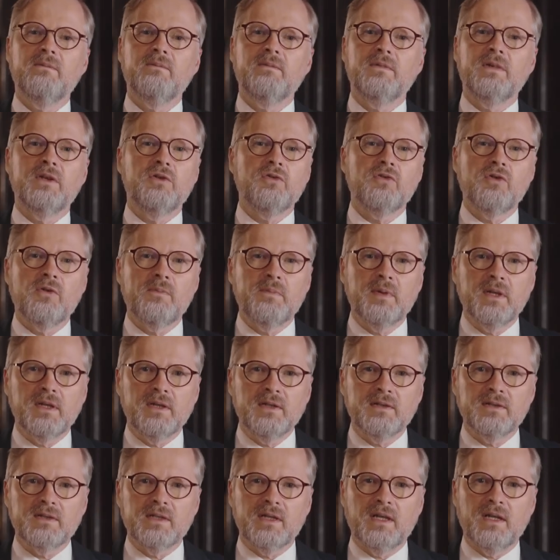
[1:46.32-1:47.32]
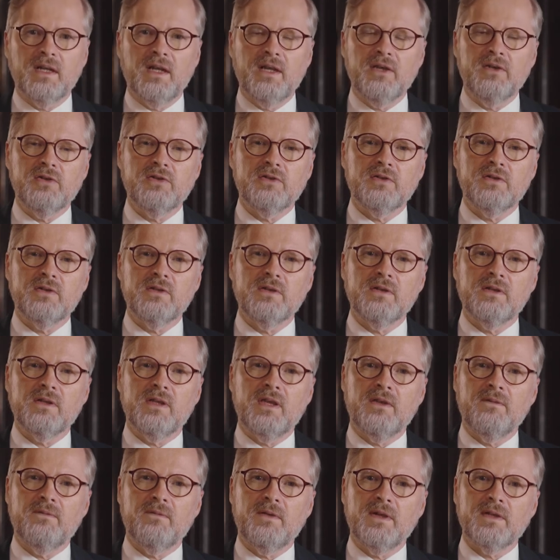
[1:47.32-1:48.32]
the European integration
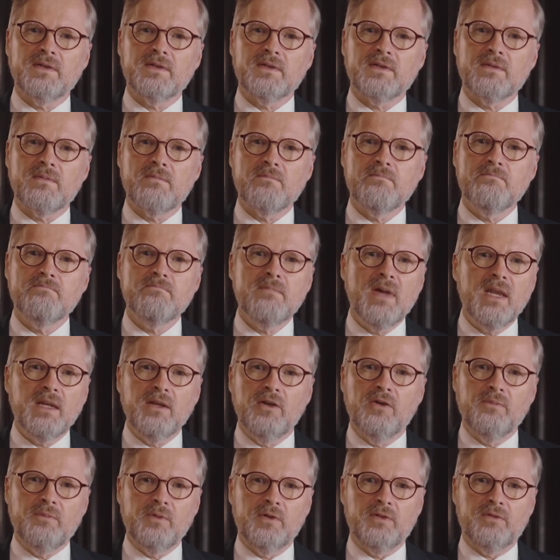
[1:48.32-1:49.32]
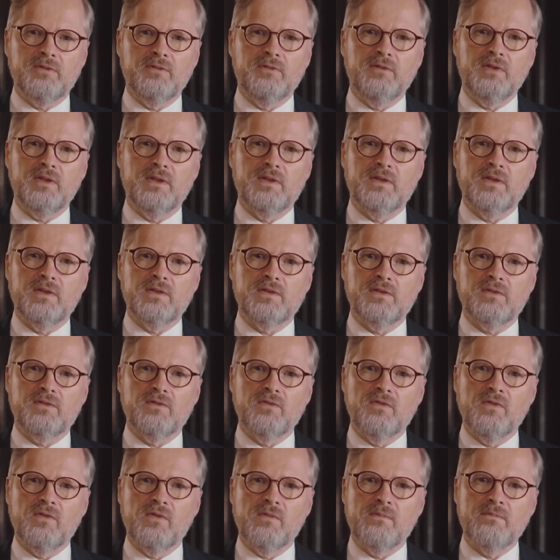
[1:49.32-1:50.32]
gives us many opportunities
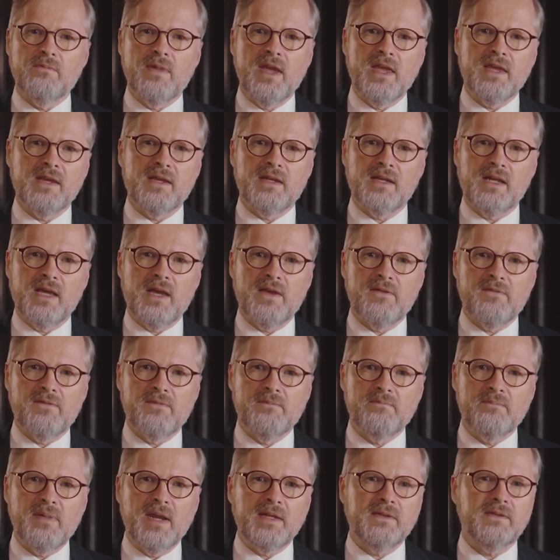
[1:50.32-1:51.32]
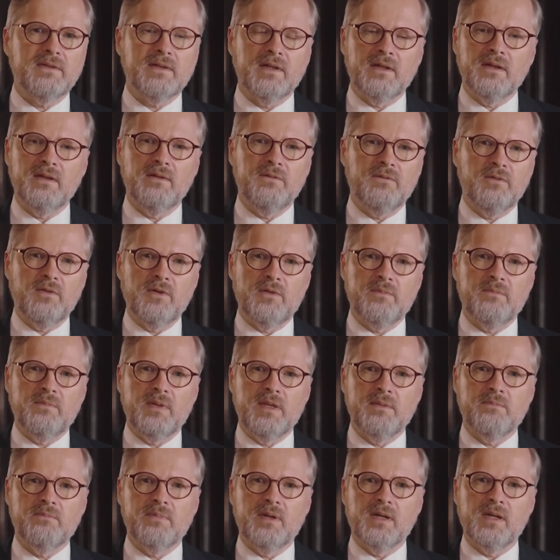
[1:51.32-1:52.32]
to make life better for
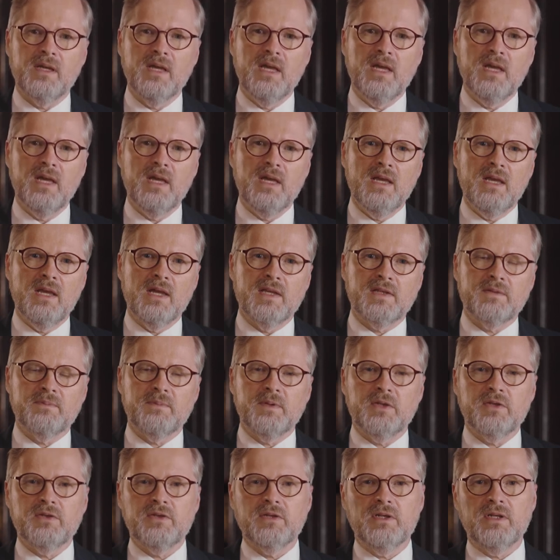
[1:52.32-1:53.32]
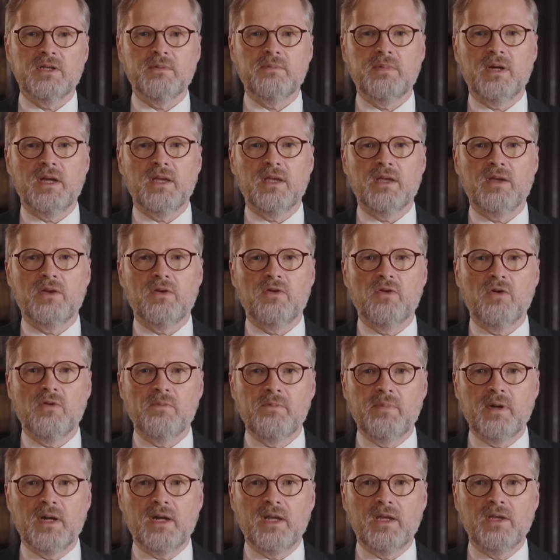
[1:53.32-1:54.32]
people, especially by
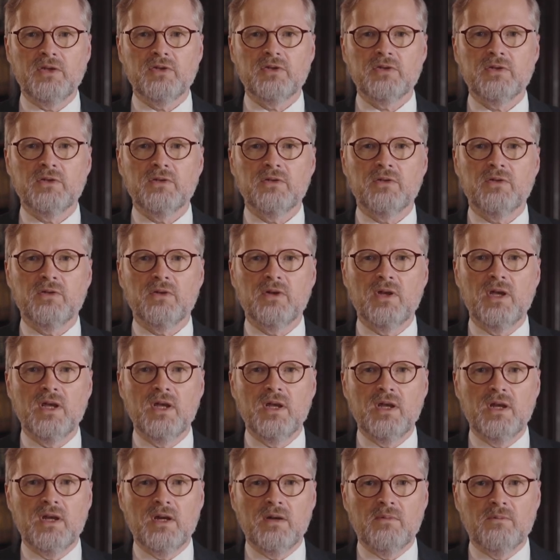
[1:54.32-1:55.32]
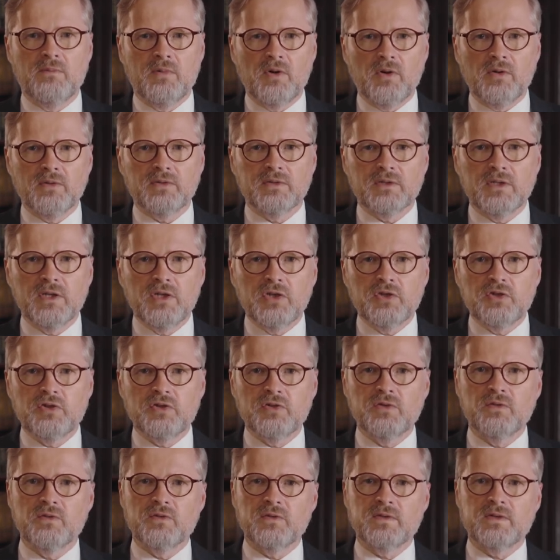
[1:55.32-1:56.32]
cooperation on broad
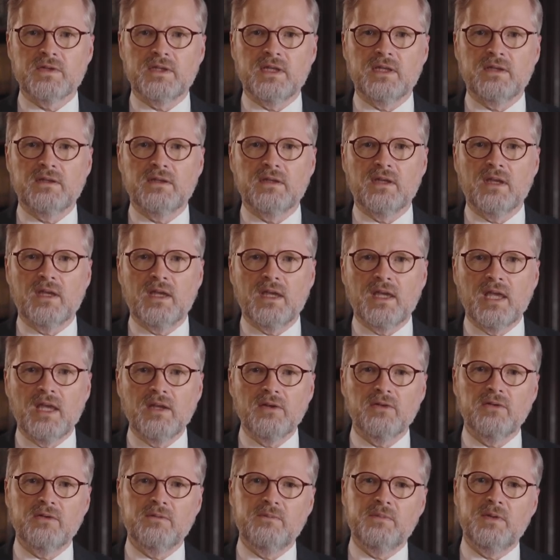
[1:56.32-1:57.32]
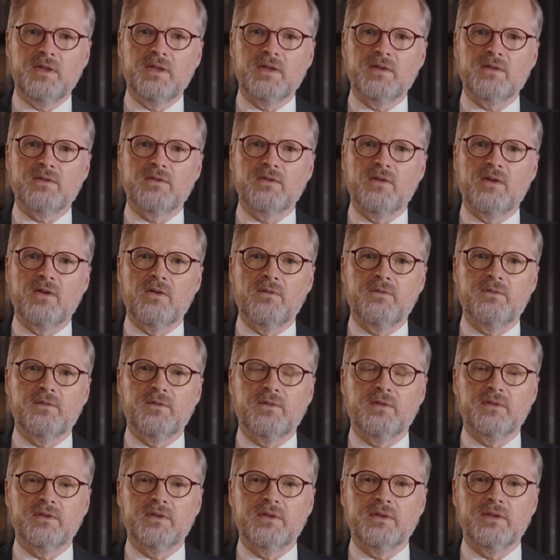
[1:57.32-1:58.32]
issues that cannot be resolved
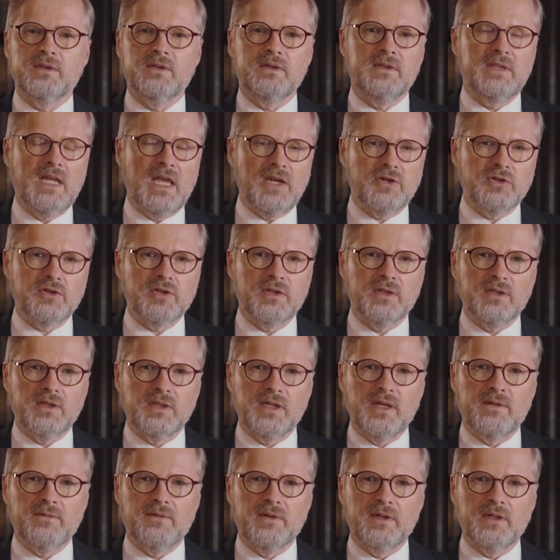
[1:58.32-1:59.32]
on the national level.